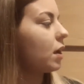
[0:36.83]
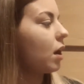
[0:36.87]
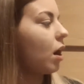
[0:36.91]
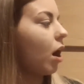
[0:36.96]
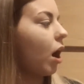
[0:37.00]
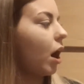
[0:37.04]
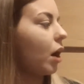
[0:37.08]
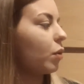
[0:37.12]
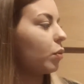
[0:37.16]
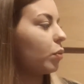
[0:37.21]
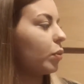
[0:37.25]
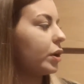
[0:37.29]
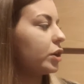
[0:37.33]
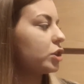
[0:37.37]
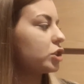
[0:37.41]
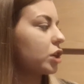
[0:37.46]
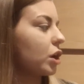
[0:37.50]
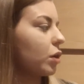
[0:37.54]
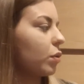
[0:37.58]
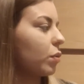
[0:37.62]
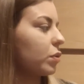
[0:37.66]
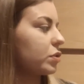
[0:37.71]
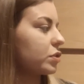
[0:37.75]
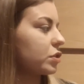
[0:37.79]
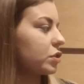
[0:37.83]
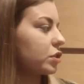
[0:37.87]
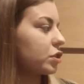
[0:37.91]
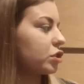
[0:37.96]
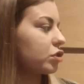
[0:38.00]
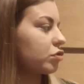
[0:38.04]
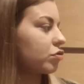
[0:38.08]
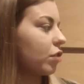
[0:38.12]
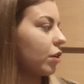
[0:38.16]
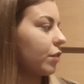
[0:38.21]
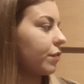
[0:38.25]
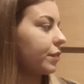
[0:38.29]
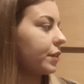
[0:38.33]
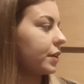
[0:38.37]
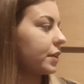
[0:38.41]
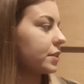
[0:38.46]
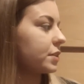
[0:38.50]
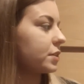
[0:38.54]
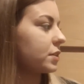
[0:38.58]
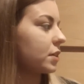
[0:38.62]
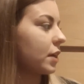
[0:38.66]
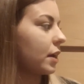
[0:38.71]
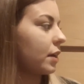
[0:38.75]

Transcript: "I wish I wasn't the scruffiest